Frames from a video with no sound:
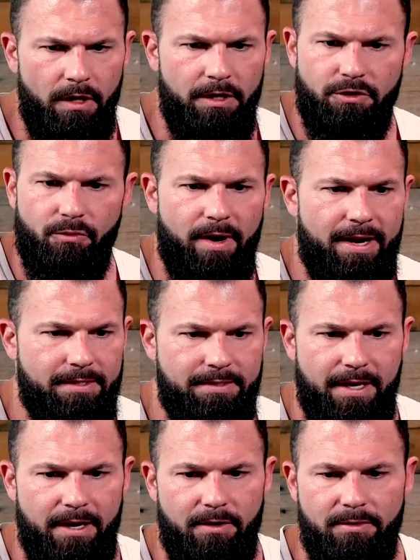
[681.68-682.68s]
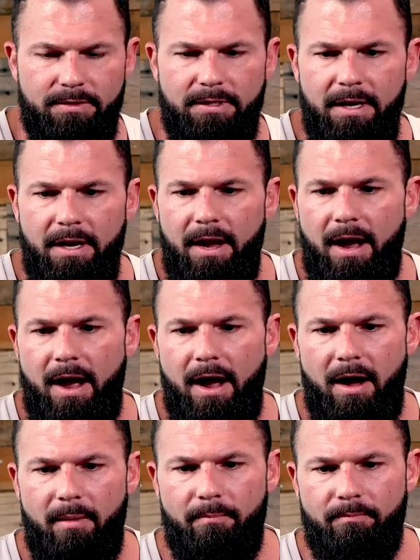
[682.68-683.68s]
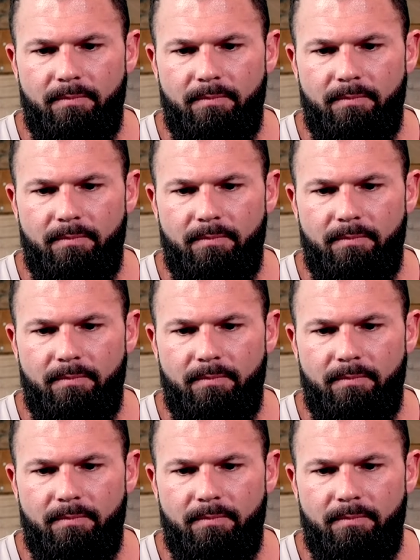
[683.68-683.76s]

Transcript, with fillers: a direct sales um,